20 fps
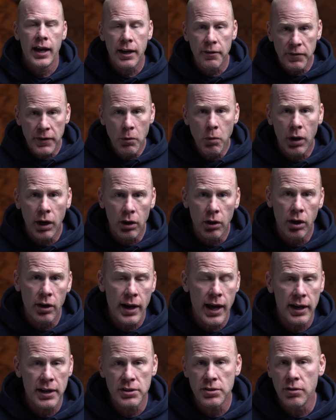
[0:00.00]
And if you want to learn
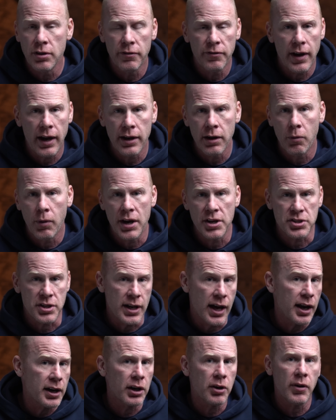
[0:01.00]
how to do evaluation,
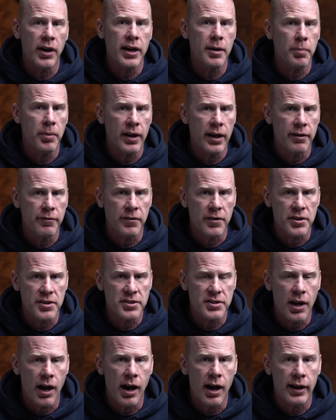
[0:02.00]
how to create a plan for a
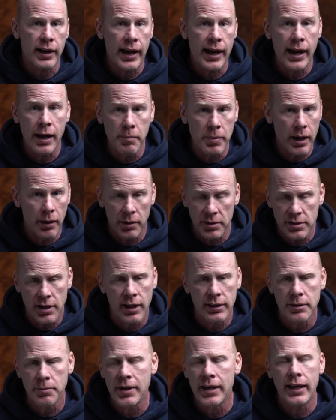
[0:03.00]
stock, and be able to
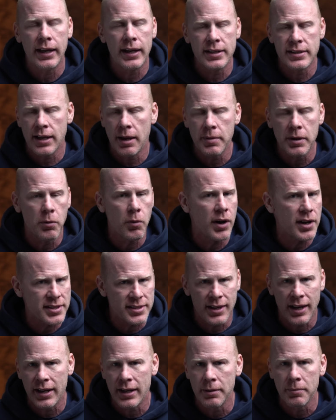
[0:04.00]
talk to me anytime you want,
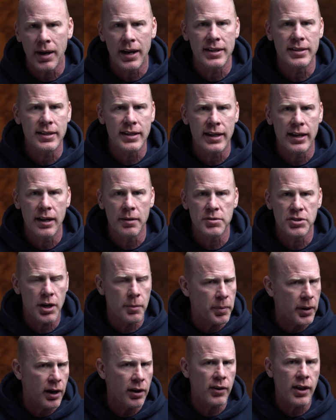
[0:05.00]
slide in my DMs,
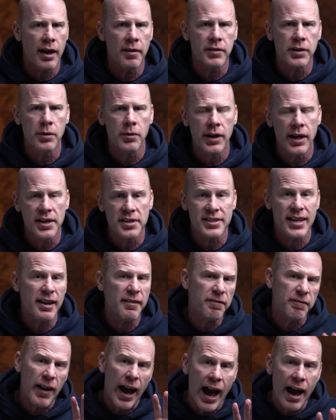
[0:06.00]
jump on our live Q&As, take
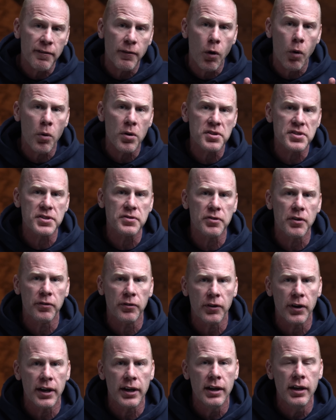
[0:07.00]
five courses for
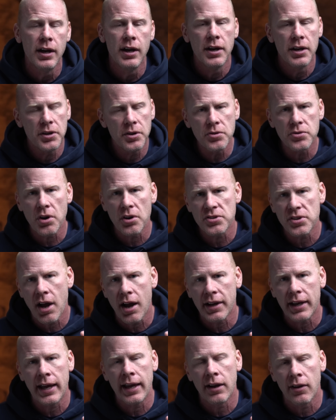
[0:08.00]
free, use our
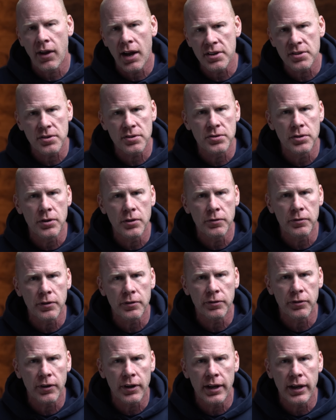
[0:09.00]
stock analyzer tool for
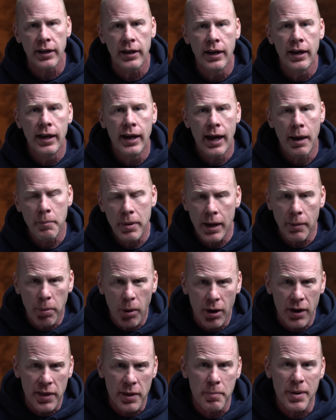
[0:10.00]
free, and be a
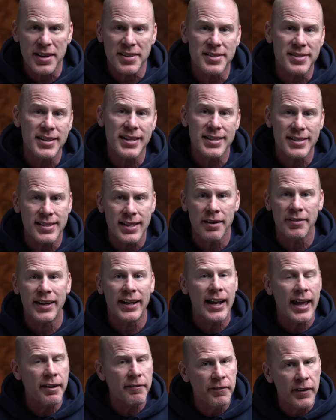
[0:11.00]
part of the best six, seven,
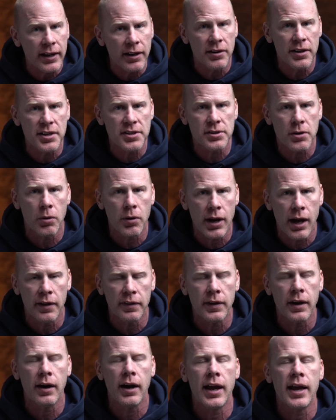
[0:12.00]
and eight figure Discord out
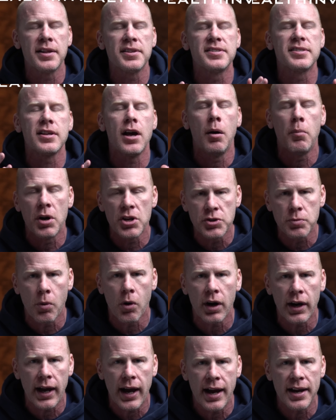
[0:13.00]
there, and so much
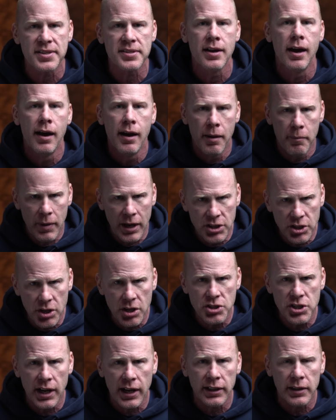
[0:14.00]
more, guys. Make sure
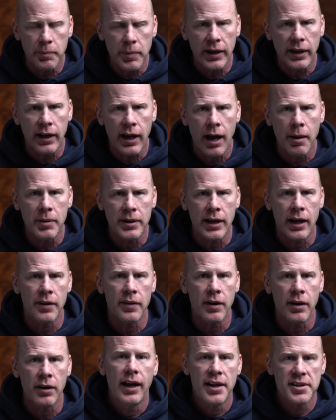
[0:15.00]
you check out the pinned comment down
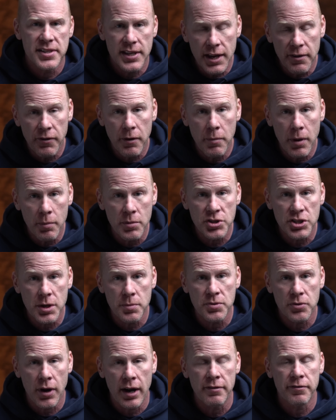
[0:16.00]
there and see if a
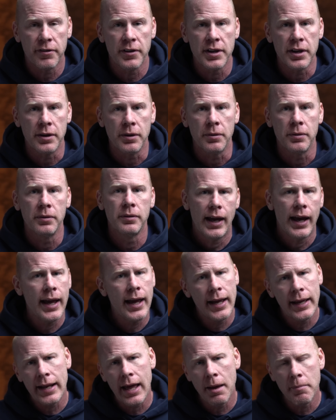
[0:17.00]
membership's right for you
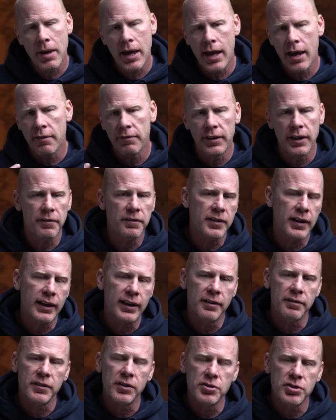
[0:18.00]
and I may have left a
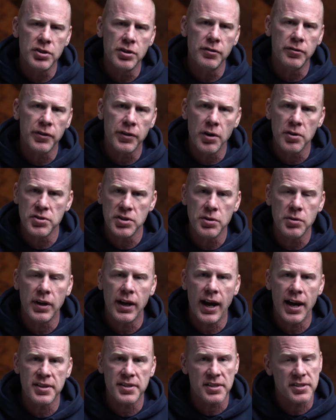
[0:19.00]
gift or two for those of you
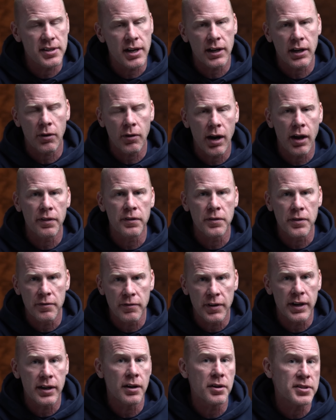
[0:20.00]
guys that stuck around through the
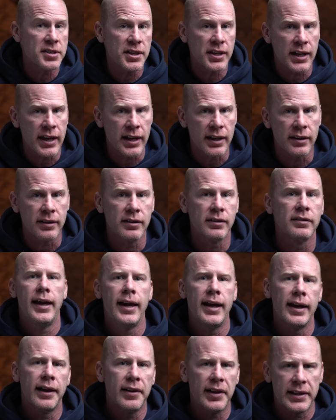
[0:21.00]
video to the end.
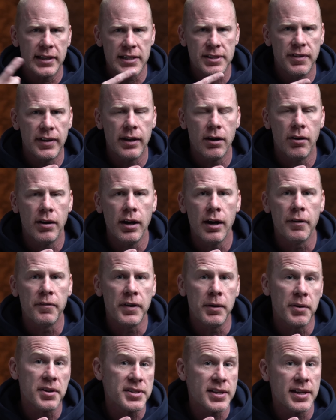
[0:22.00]
And click this video here if
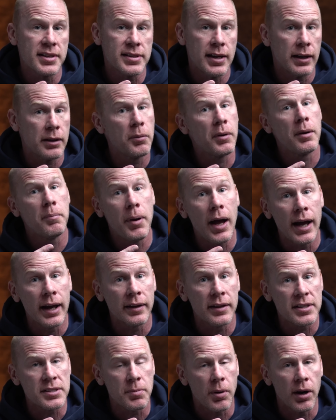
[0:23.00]
you want to see exactly what I'm buying
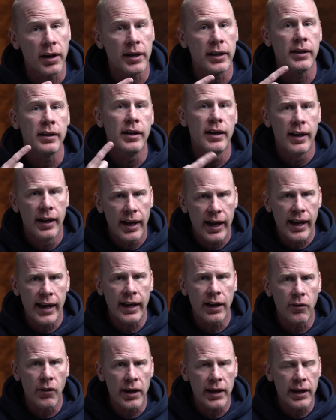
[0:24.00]
in this market,
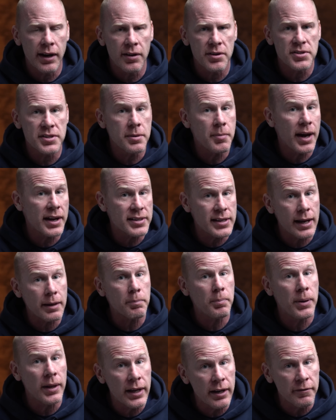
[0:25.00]
and click here to see my
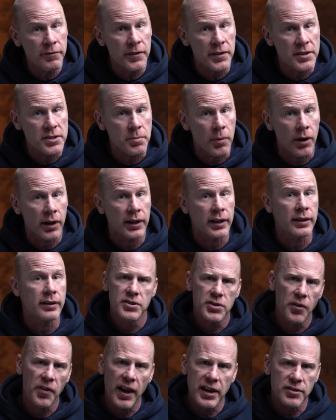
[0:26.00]
exact plan for this market.
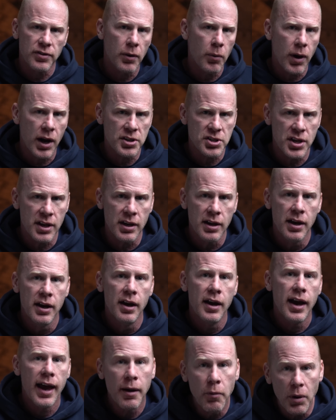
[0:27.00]
So thanks for watching,
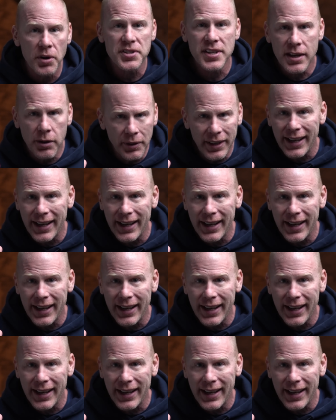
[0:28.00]
and we'll see you